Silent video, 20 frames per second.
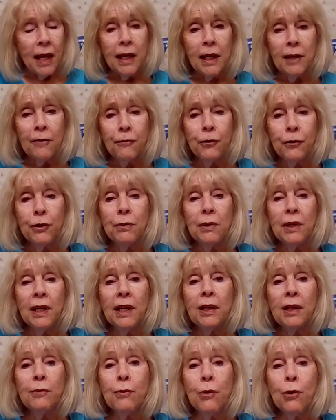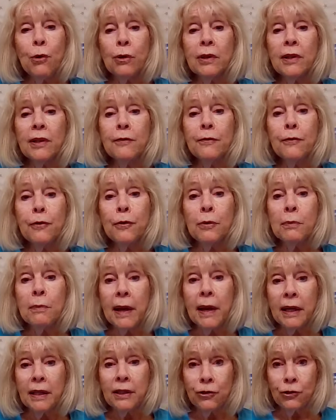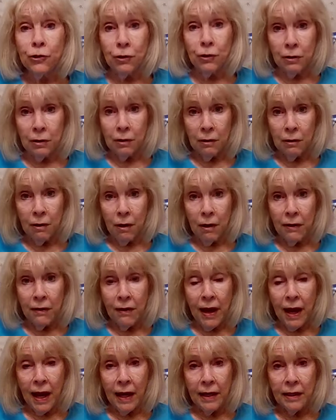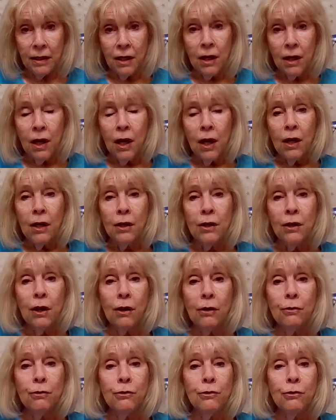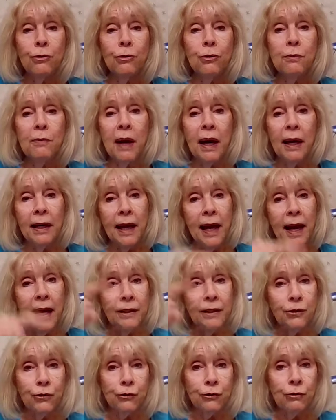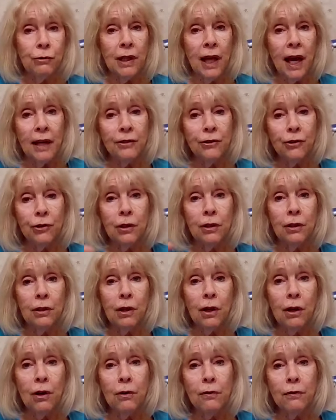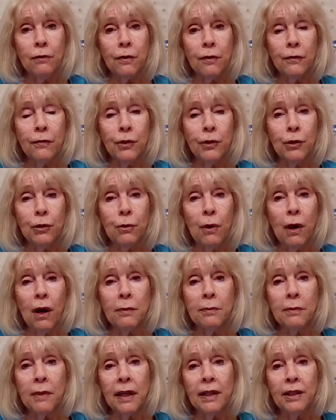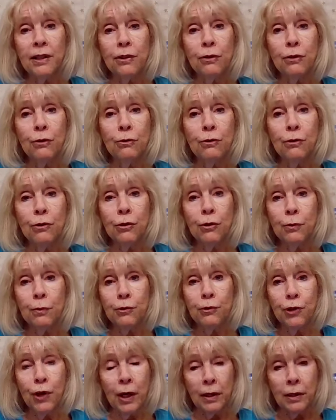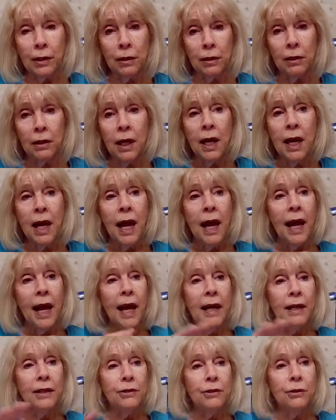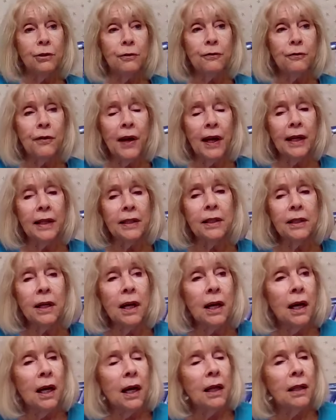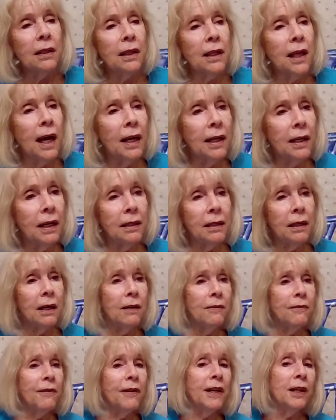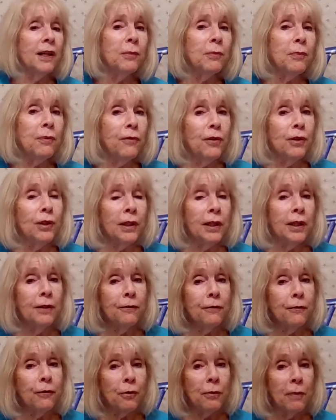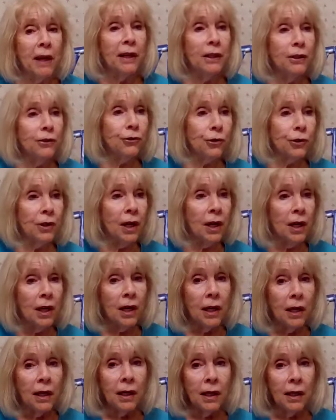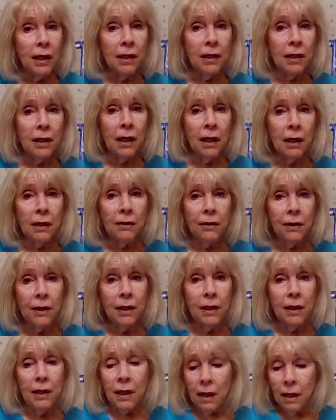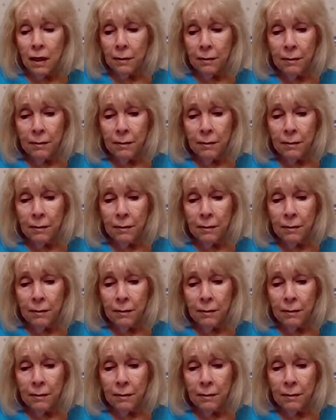If you need more information on that, go to my astrological overview on my YouTube channel, and you'll find a lot of helpful information in the